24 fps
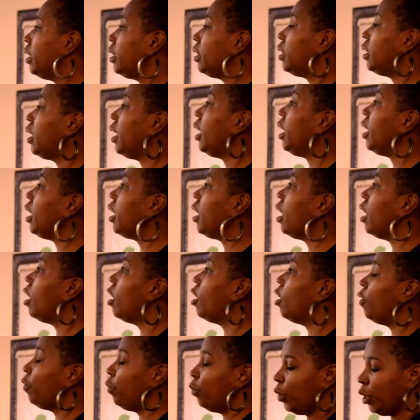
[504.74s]
think
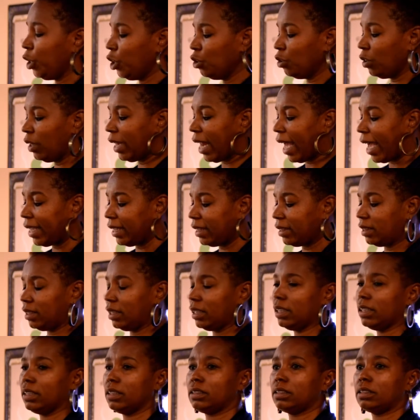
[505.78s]
of when you light
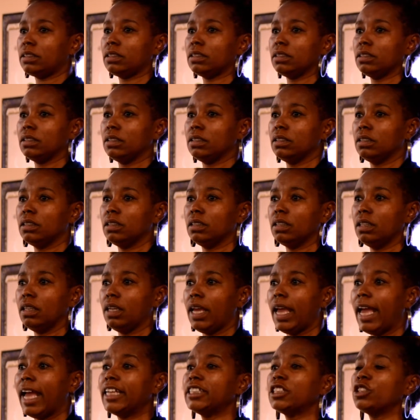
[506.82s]
this
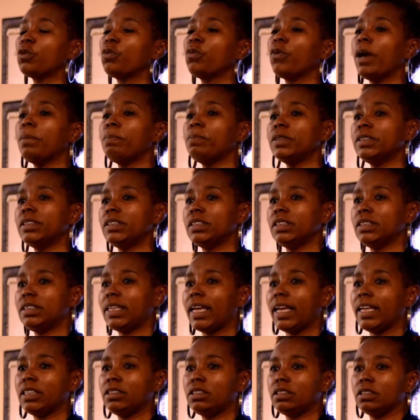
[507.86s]
as a
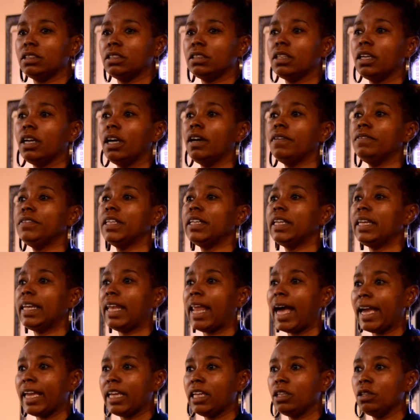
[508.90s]
representation of the
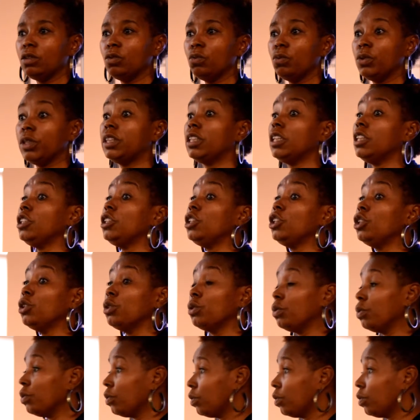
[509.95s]
light within you.